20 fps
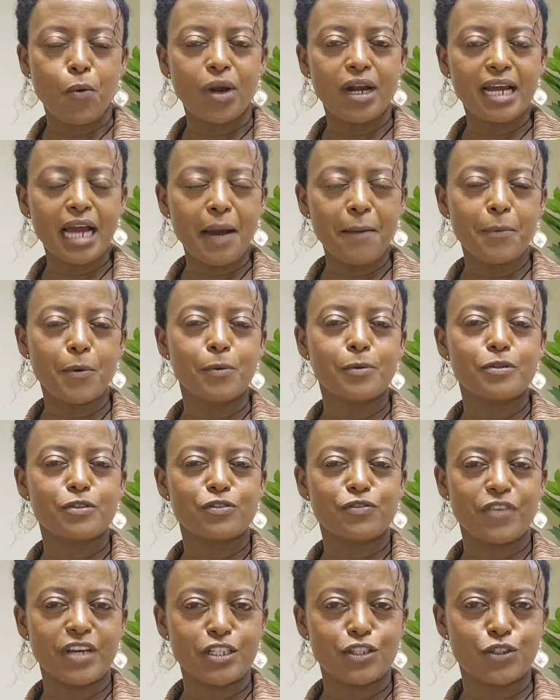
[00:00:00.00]
Welcome
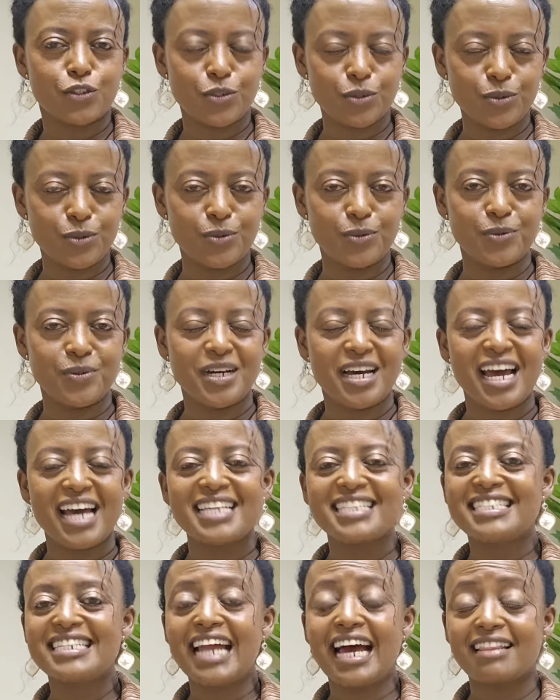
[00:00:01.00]
Corps Phase 2
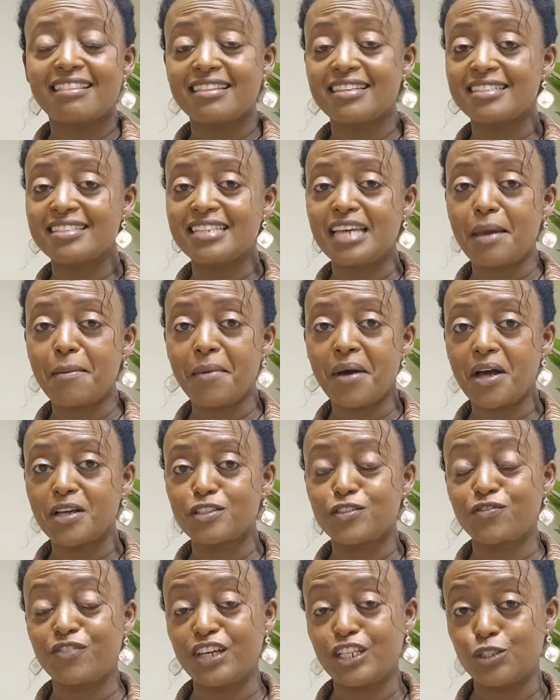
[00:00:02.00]
is not the same
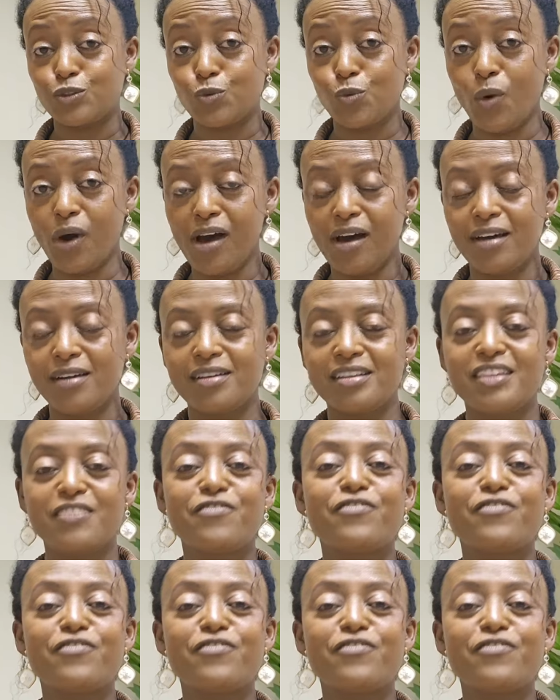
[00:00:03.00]
as Phase 1.